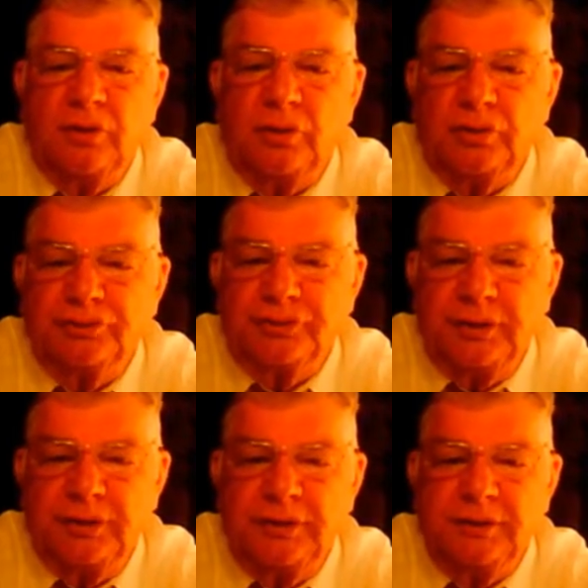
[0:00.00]
or
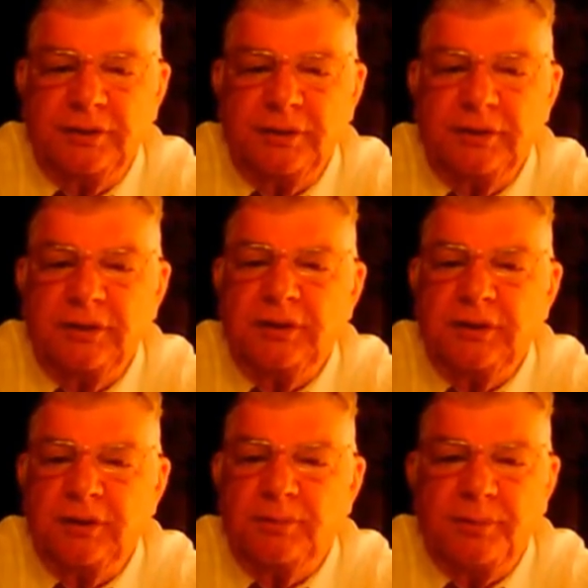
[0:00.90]
saying
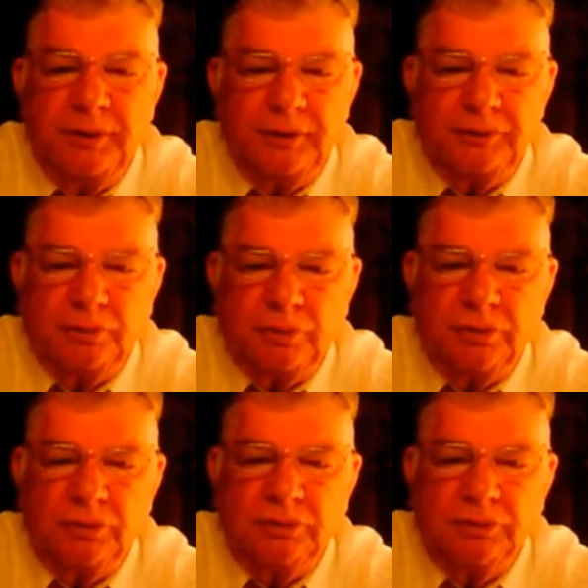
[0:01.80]
in Peter's
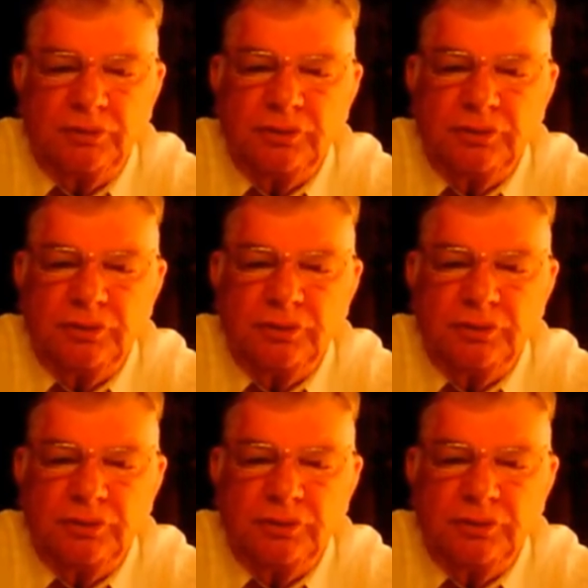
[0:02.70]
world,